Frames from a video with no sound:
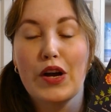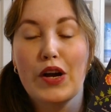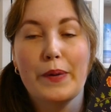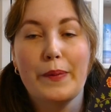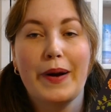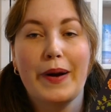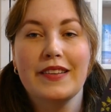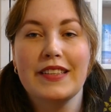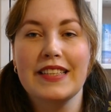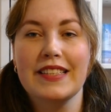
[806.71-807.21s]

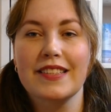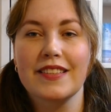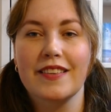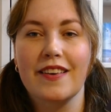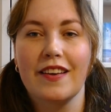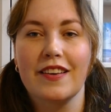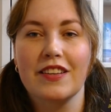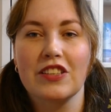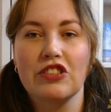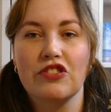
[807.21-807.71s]
about these
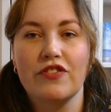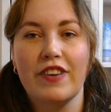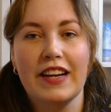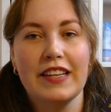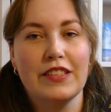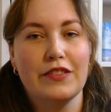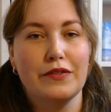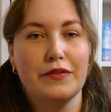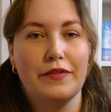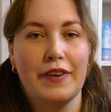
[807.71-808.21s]
scholars
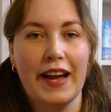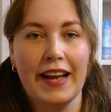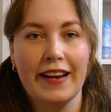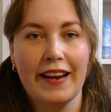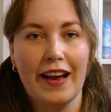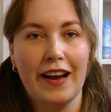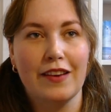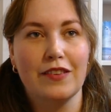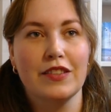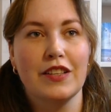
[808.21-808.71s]
trying to find
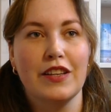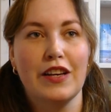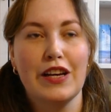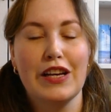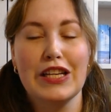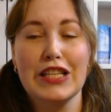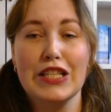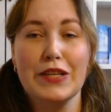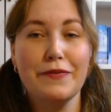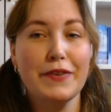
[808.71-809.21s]
out
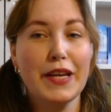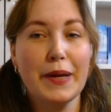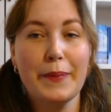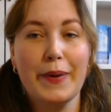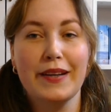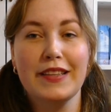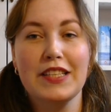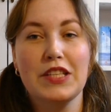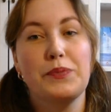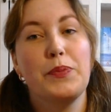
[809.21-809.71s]
something
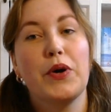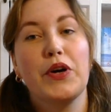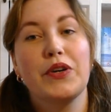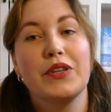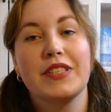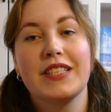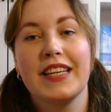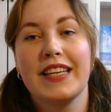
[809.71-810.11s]
about these poets,